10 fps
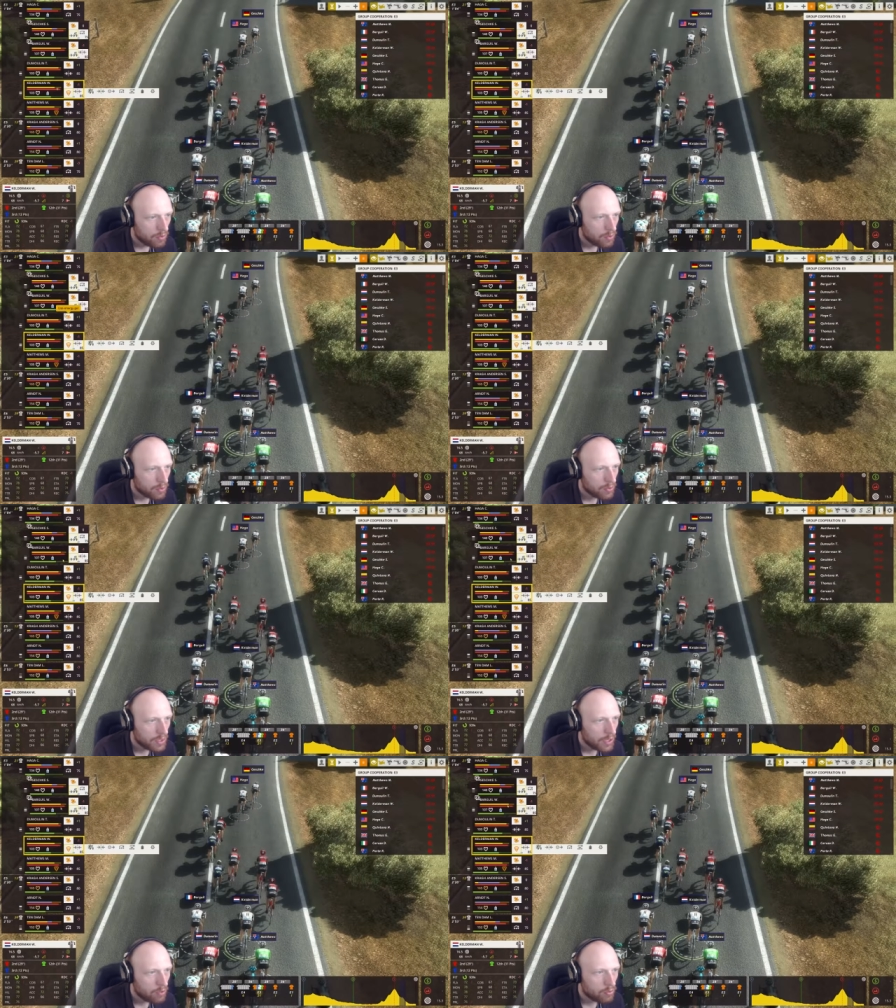Luca
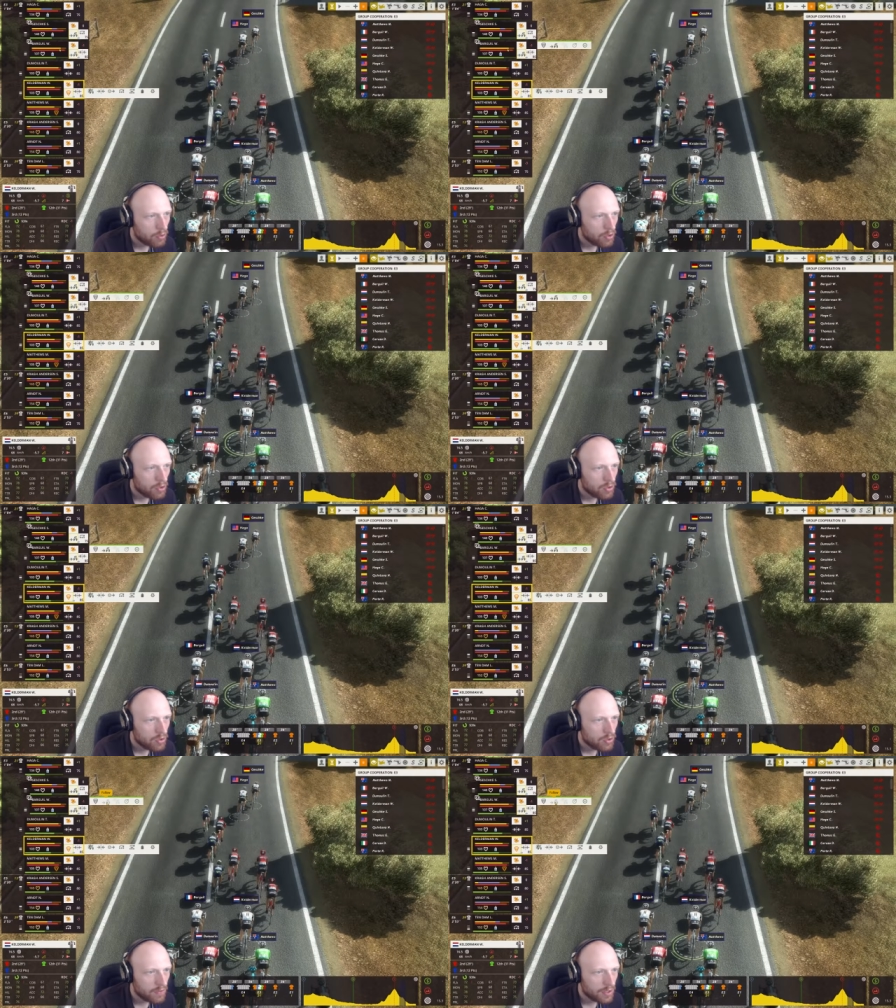Keldman, you're
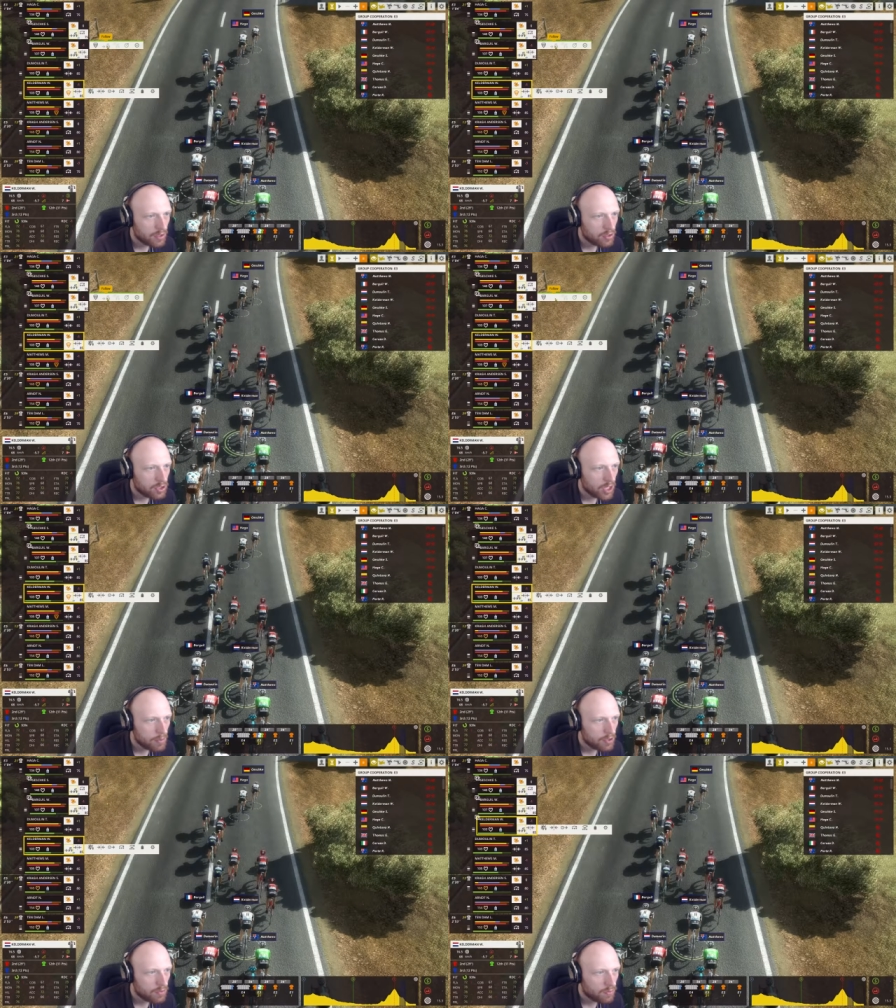not in very good
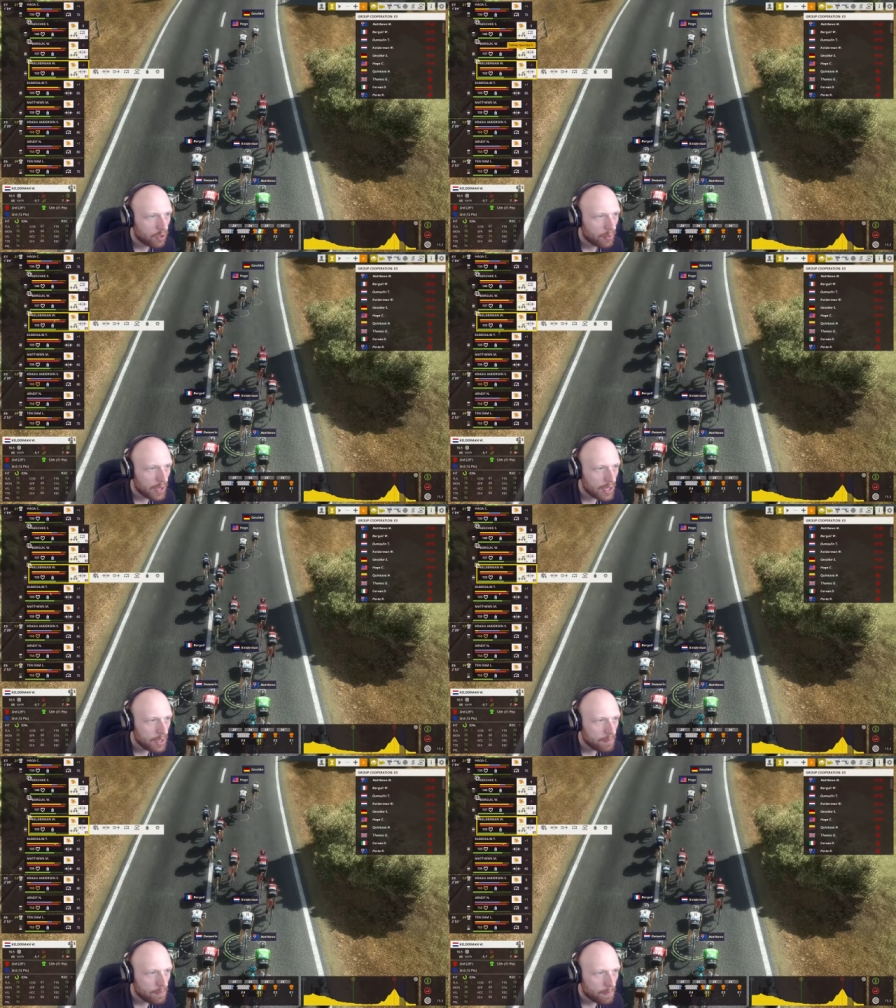shape. You can follow
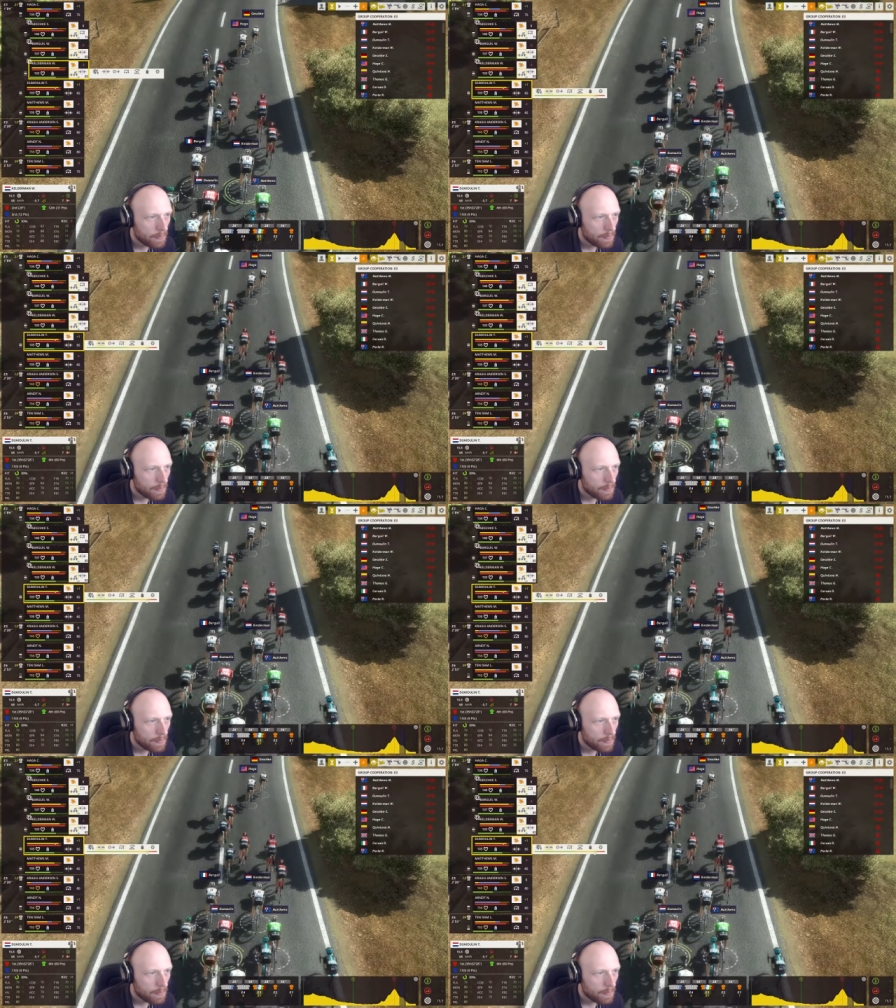him.